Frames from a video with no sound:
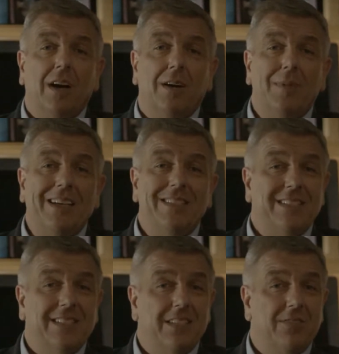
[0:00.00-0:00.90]
as it
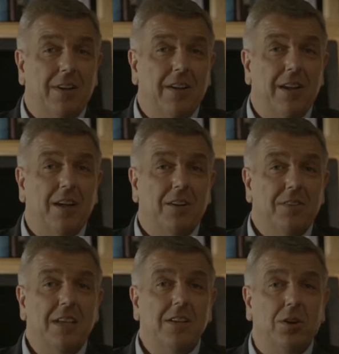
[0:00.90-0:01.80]
sits right now,
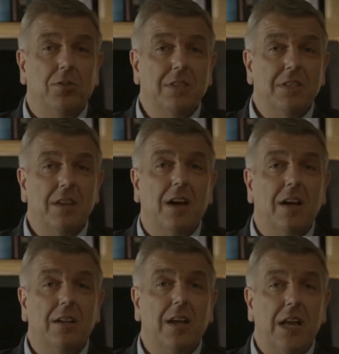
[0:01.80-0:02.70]
TCOL is not
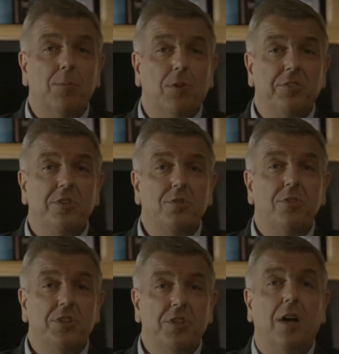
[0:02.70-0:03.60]
able to do the
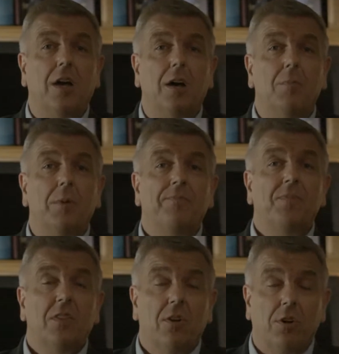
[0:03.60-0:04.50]
job. There
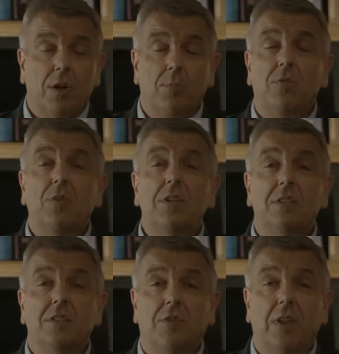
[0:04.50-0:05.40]
are a number of reasons for
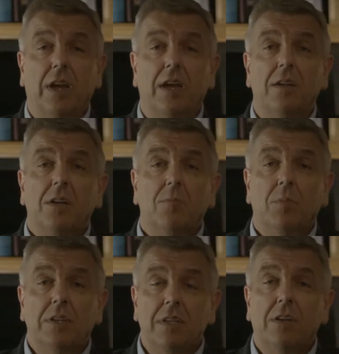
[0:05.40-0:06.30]
that, but
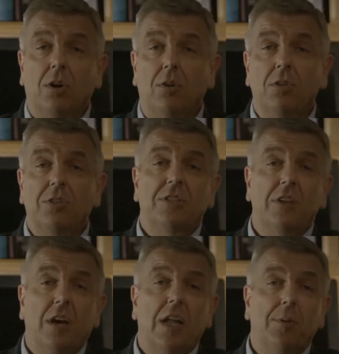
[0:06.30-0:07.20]
TCOL is just not
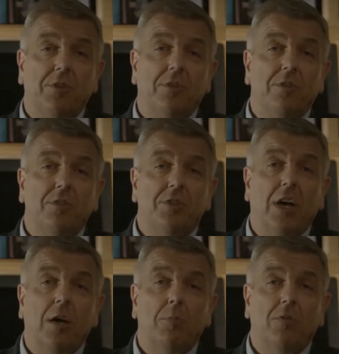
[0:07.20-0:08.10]
able to do the job
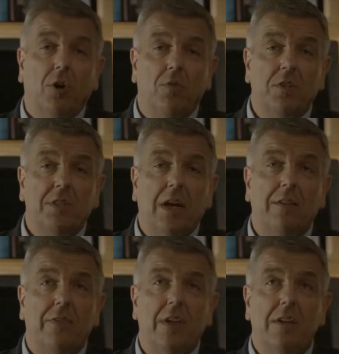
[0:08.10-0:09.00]
of oversight that
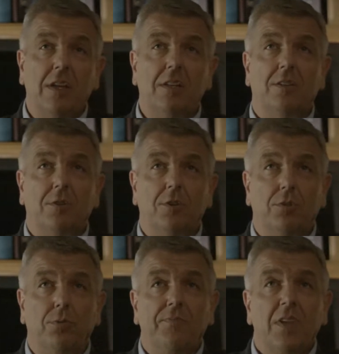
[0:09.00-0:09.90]
they need to do.
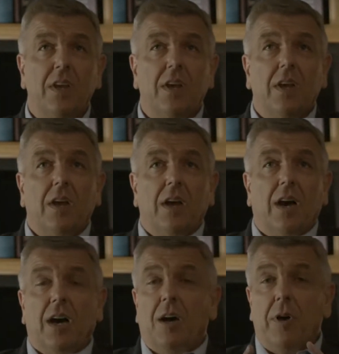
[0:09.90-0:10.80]

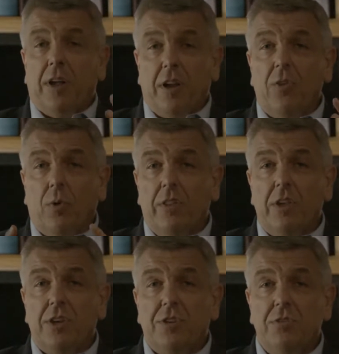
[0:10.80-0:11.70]
Another one of the
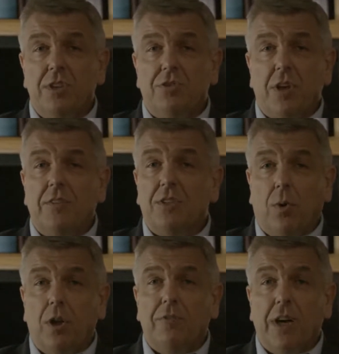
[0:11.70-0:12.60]
issues that you have is
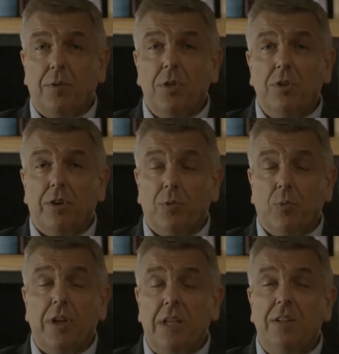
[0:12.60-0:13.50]
qualified immunity. We
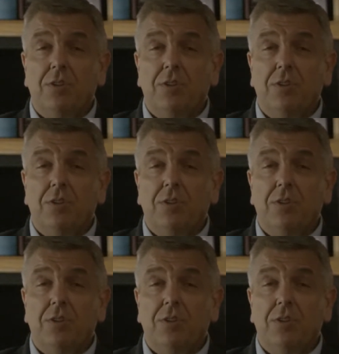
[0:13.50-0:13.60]
need to